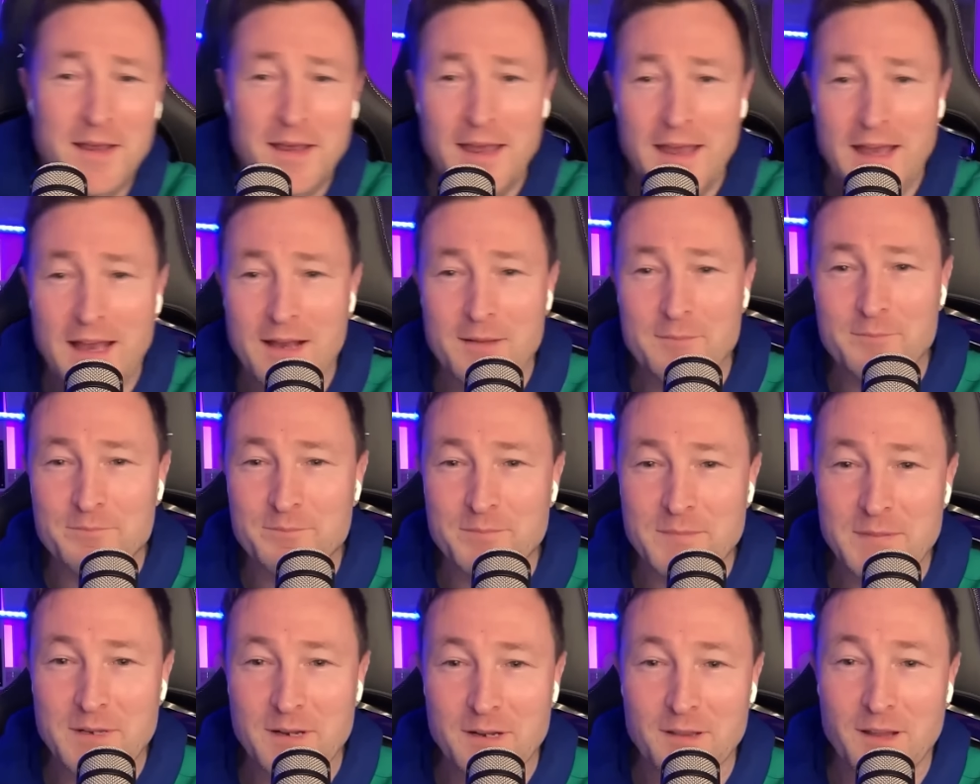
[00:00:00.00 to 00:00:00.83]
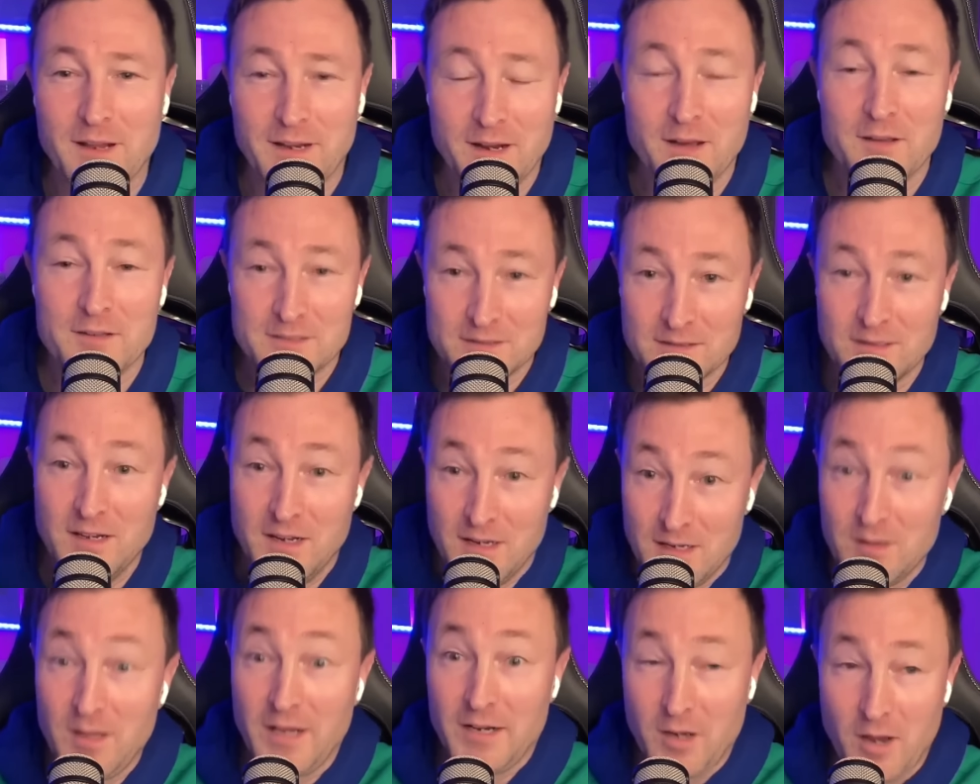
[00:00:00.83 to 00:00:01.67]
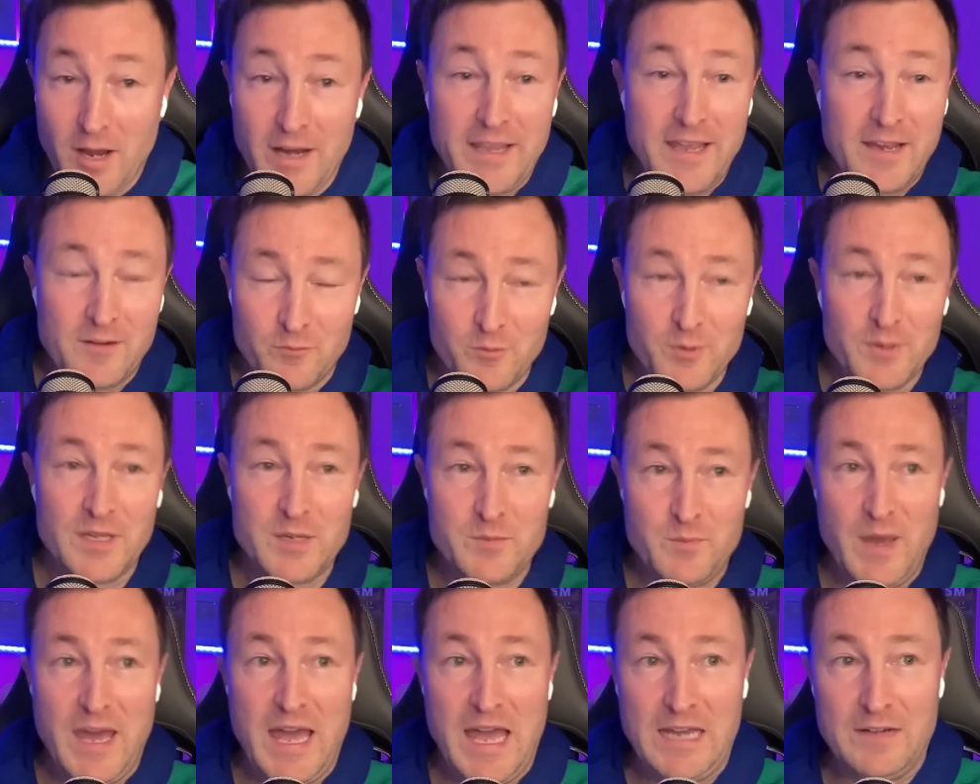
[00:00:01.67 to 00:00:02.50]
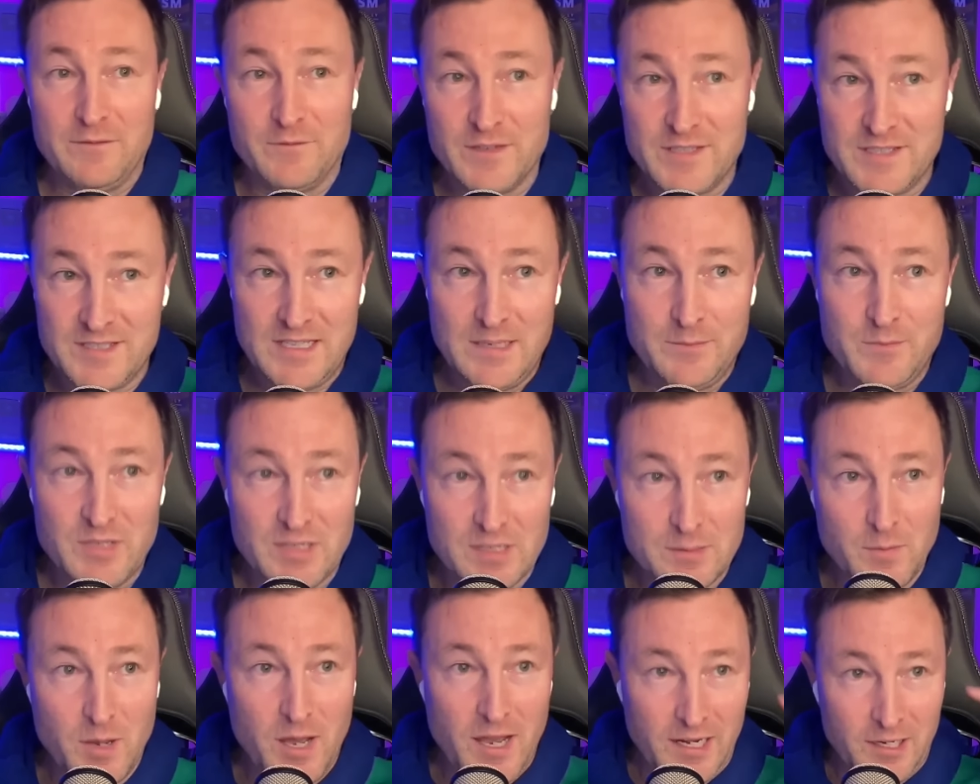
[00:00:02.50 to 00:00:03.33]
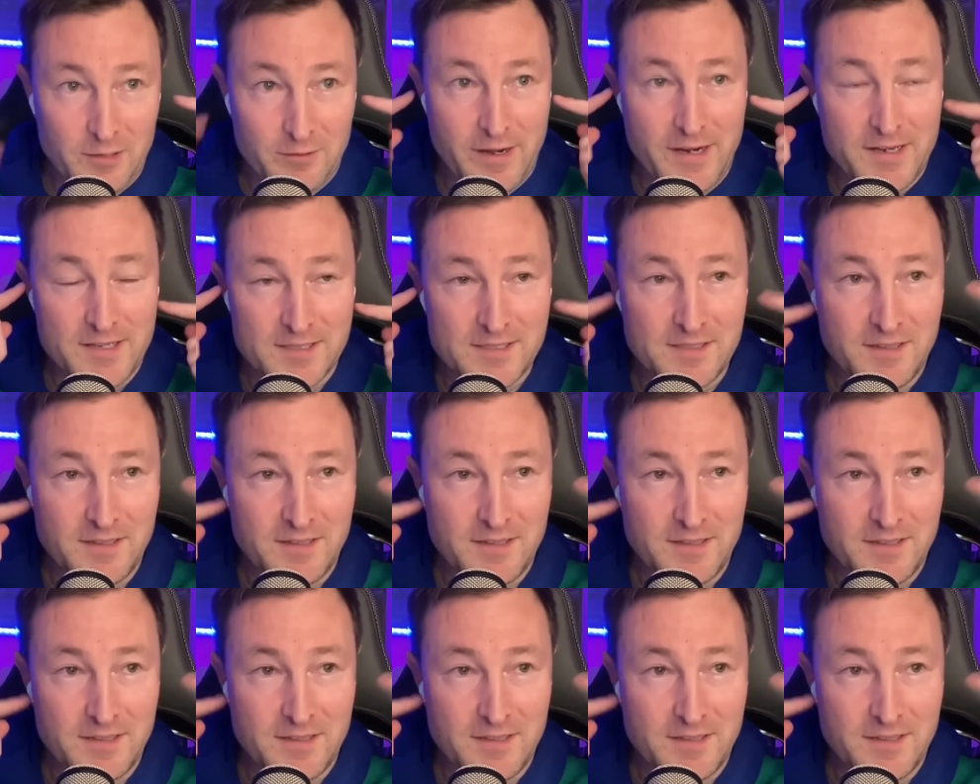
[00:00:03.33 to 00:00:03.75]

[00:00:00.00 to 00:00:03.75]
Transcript: Um, yeah. You know, like I, like I get really bad vestibular migraines,